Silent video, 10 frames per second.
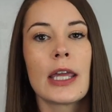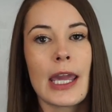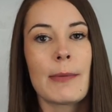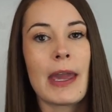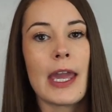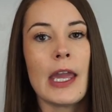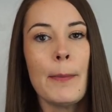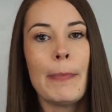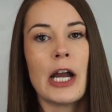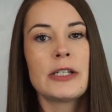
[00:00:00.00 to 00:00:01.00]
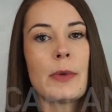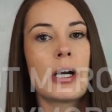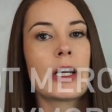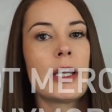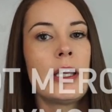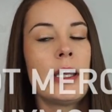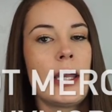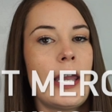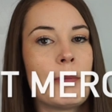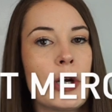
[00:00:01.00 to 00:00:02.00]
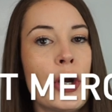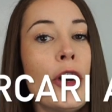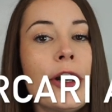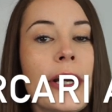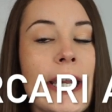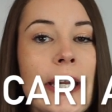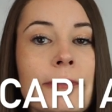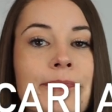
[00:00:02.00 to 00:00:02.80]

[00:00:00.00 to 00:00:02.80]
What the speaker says: eBay, Poshmark, and Mercari.